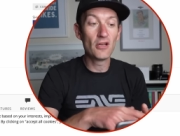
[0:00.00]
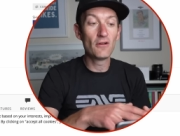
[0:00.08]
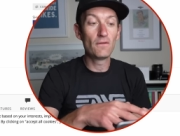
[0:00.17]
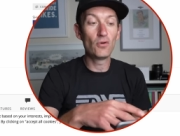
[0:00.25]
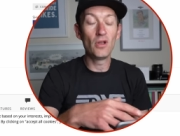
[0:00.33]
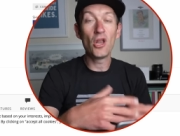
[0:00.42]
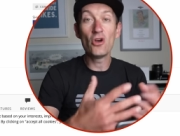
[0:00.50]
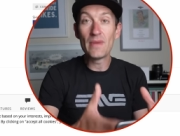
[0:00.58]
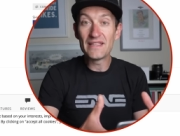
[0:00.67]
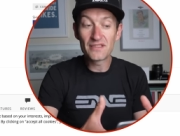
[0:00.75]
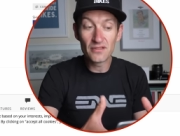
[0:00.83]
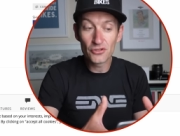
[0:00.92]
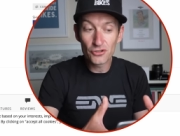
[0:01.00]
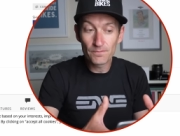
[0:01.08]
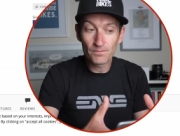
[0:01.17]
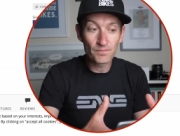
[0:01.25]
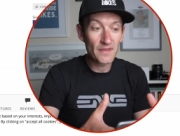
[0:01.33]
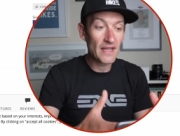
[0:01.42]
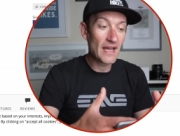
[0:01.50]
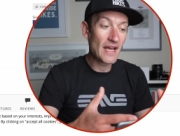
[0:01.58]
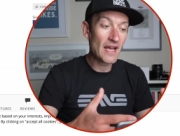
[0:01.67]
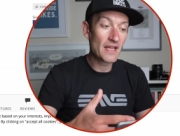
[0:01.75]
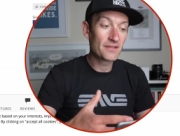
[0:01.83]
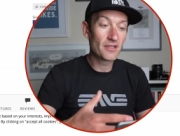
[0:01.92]
for the lower maintenance
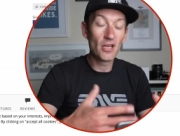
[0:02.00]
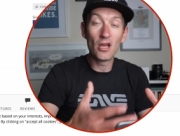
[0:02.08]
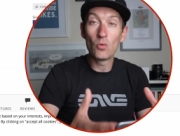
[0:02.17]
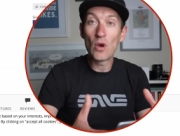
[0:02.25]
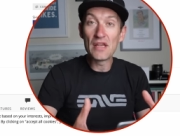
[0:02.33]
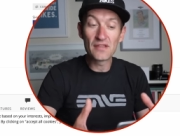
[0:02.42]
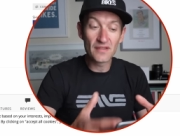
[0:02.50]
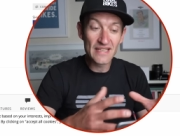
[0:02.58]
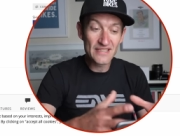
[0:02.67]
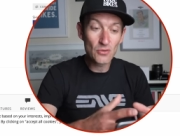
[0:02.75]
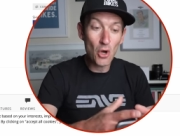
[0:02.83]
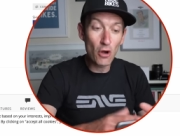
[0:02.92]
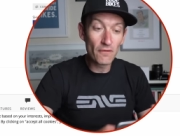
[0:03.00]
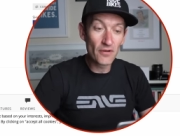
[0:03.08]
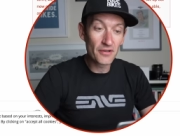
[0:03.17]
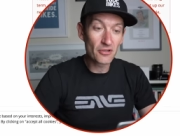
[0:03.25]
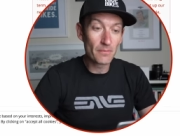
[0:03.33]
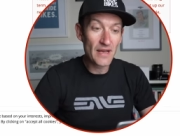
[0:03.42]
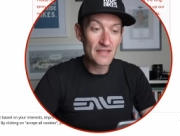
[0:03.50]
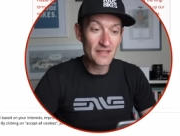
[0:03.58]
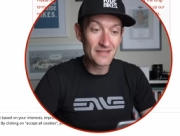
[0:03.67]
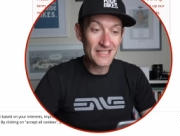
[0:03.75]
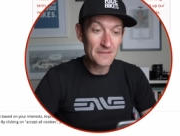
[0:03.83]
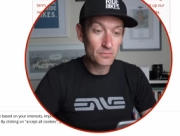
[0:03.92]
and the lower weight they still offer compared to
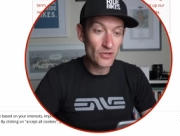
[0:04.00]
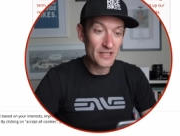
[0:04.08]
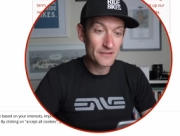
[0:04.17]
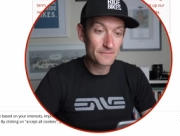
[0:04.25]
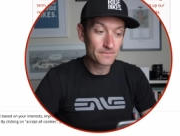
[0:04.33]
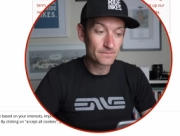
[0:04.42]
disc brakes.